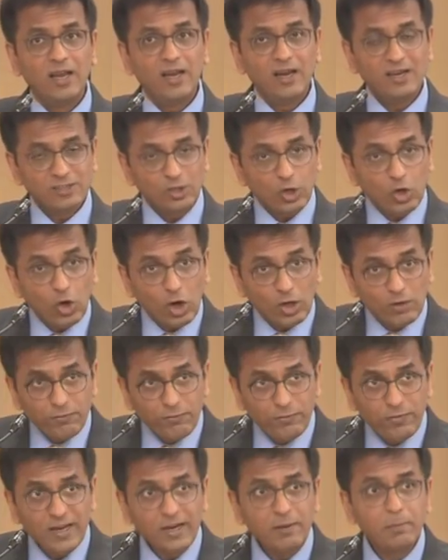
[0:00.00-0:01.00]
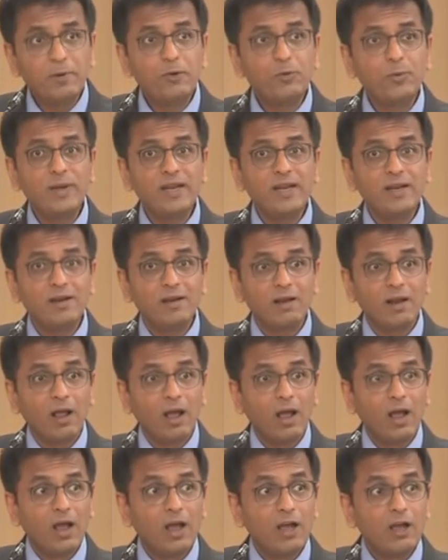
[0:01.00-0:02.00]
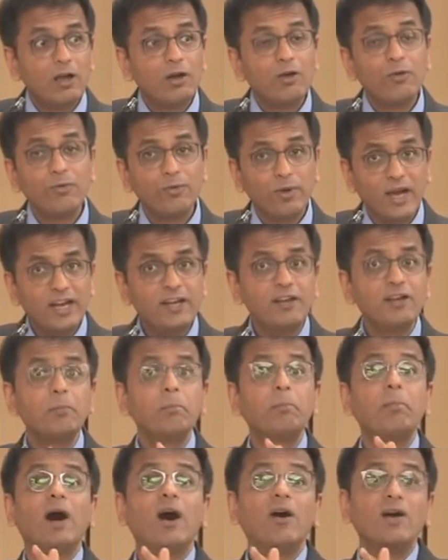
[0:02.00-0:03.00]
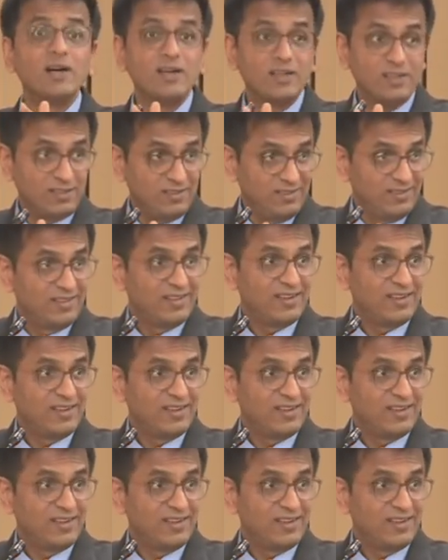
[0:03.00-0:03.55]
It's a conflict between right and power